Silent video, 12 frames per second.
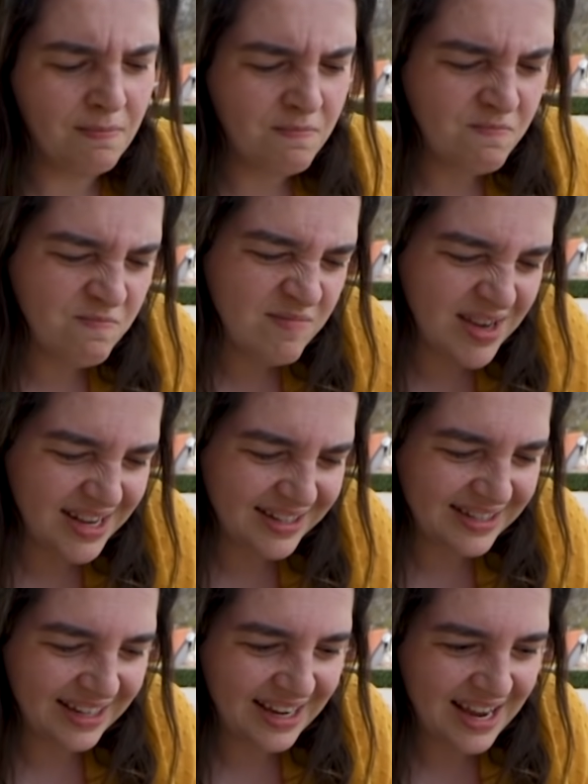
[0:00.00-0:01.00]

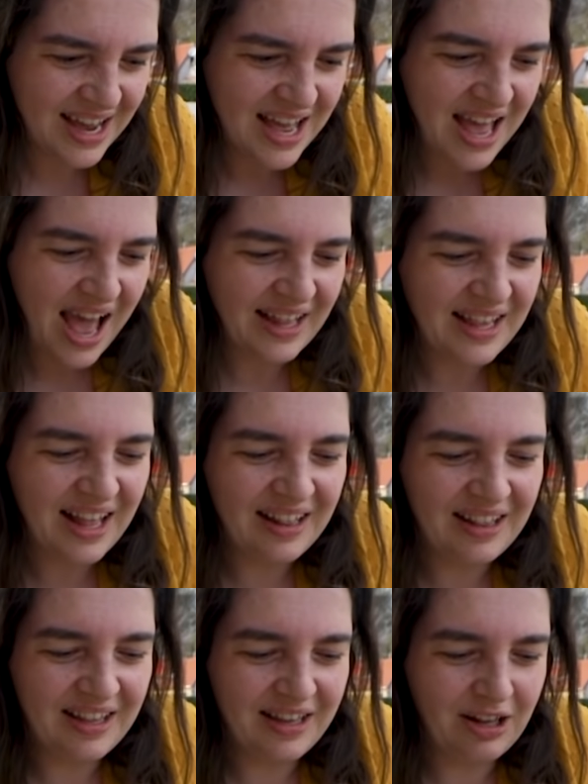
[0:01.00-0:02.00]
meaty and a
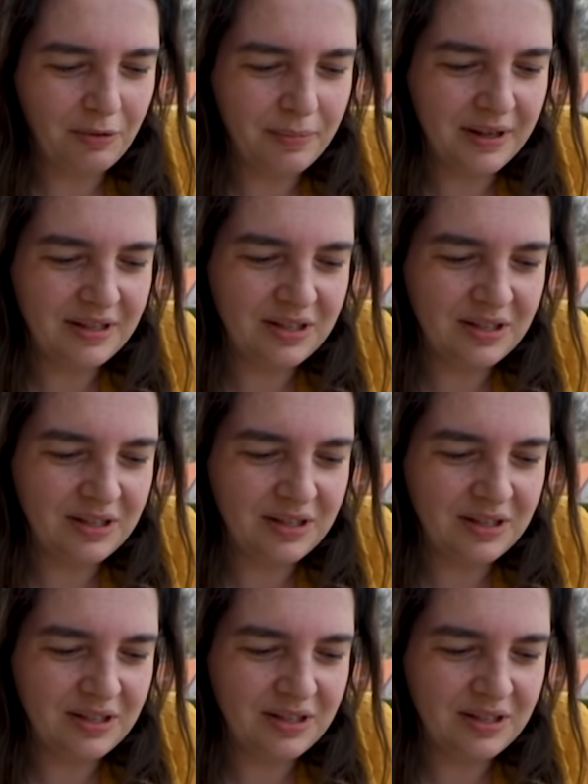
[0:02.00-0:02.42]
little bit